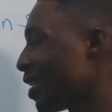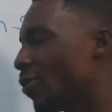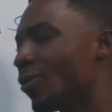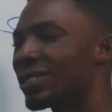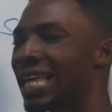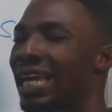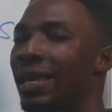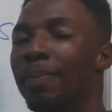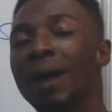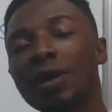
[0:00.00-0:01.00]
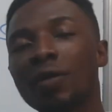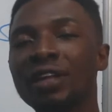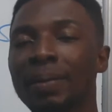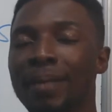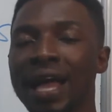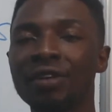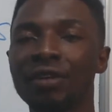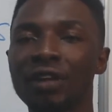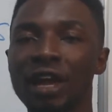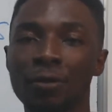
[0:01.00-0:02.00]
it was at the back of the mind
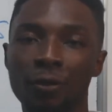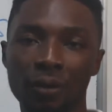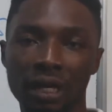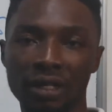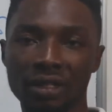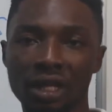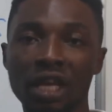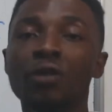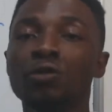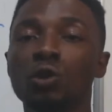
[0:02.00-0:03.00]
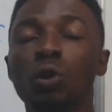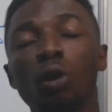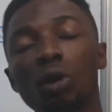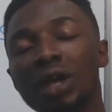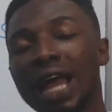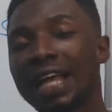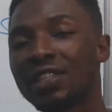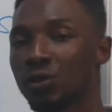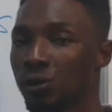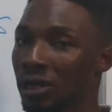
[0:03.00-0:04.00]
of the Europeans to
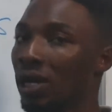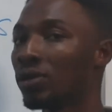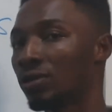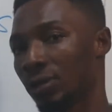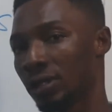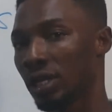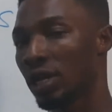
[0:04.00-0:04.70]
colonize those countries.